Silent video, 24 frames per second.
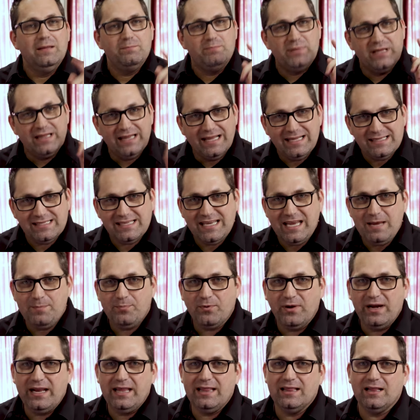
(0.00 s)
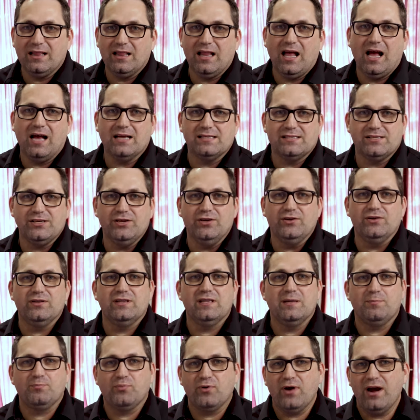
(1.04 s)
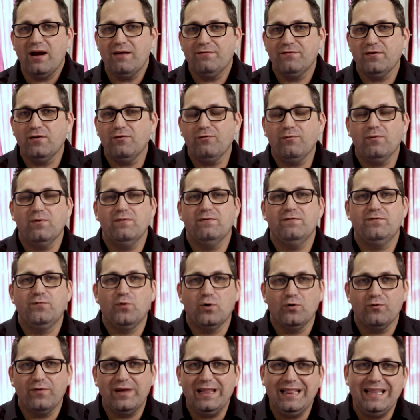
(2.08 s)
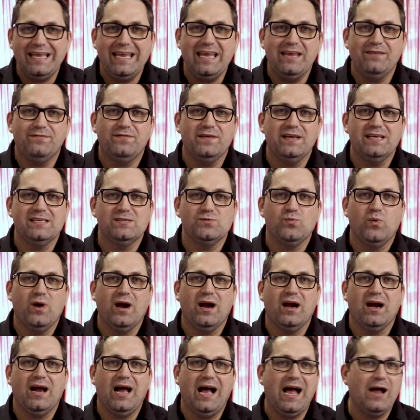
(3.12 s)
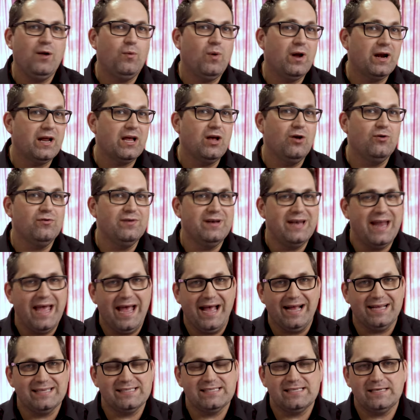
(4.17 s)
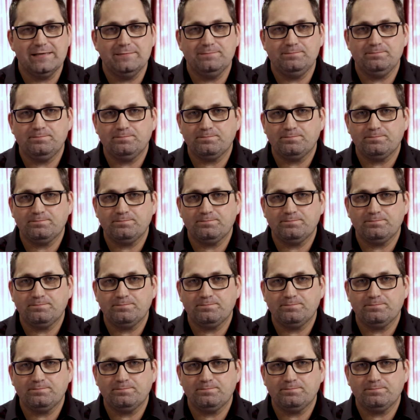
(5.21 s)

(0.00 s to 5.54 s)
But let's keep reading the lawsuit. The prayer for, for relief is where I want to go next.